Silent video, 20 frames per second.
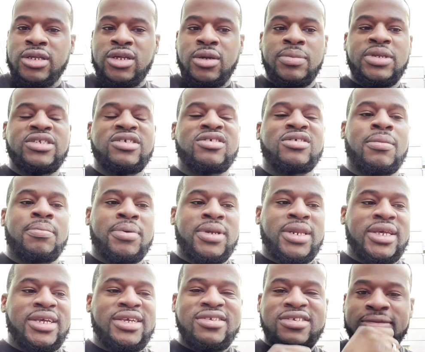It could be just a
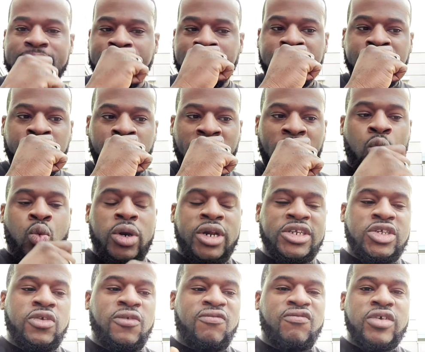place where
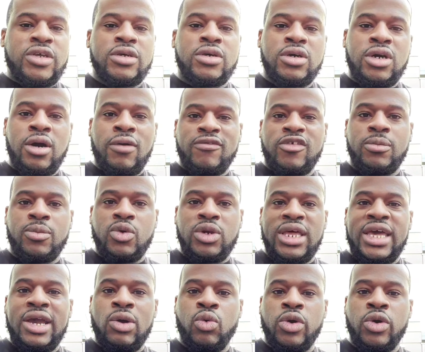you feel comfortable at,